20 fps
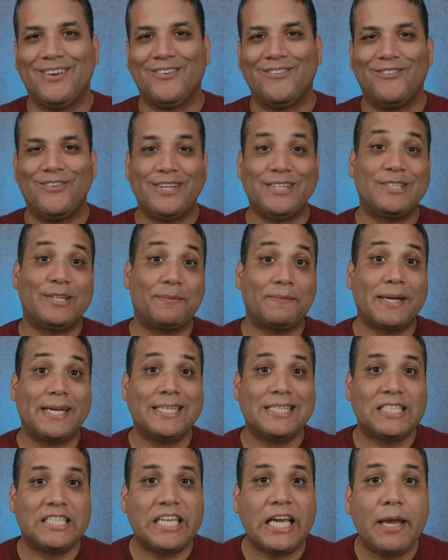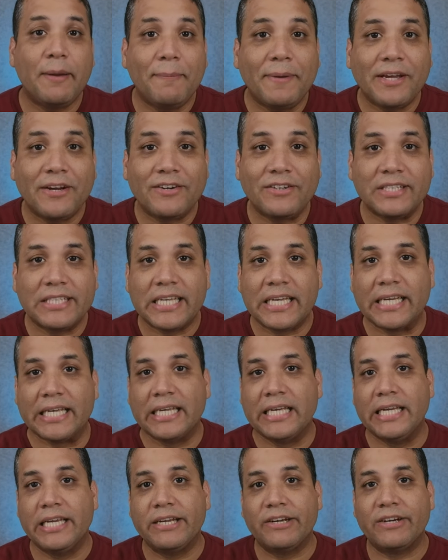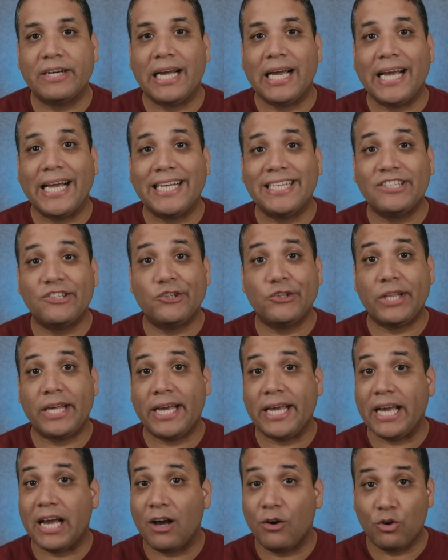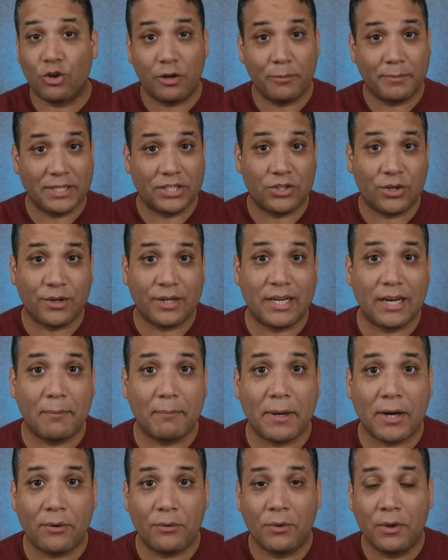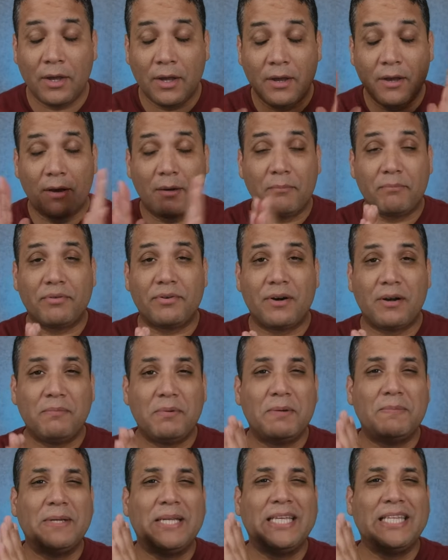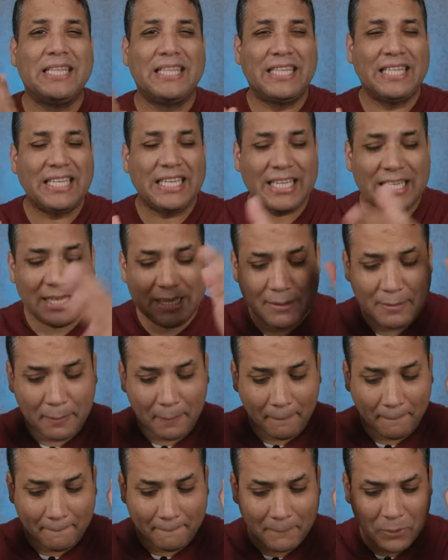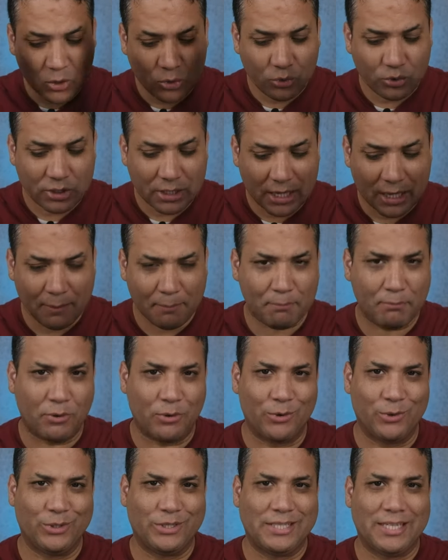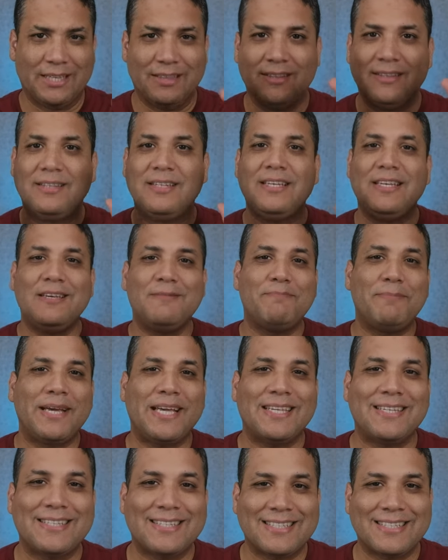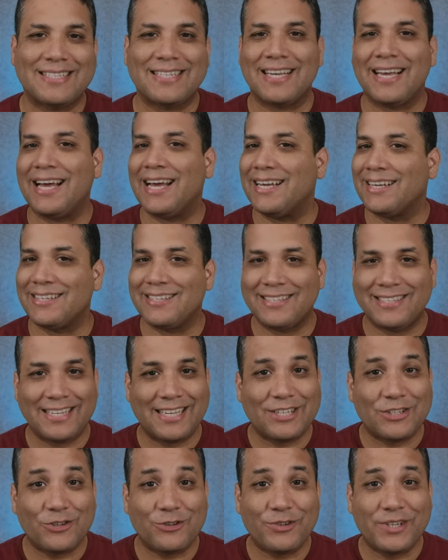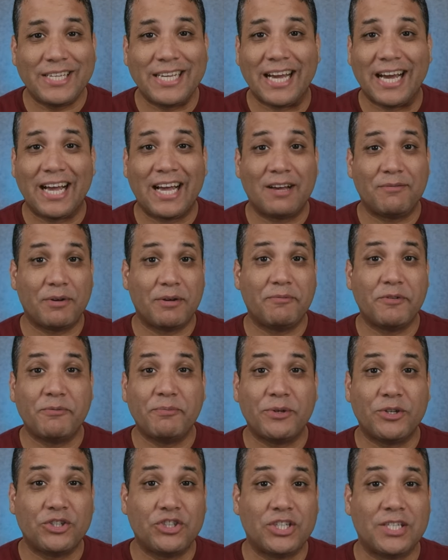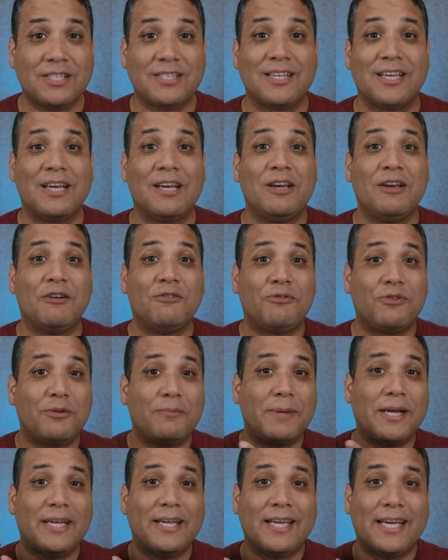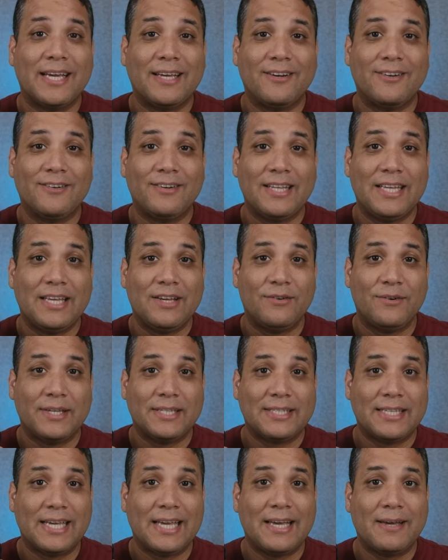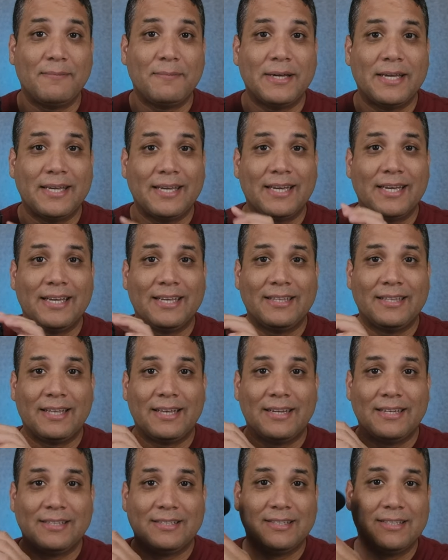What is up, guys? JPR Tech here, and today I'm gonna be talking about probably the most important, the best accessory I have ever purchased for my Canon EOS M, and that is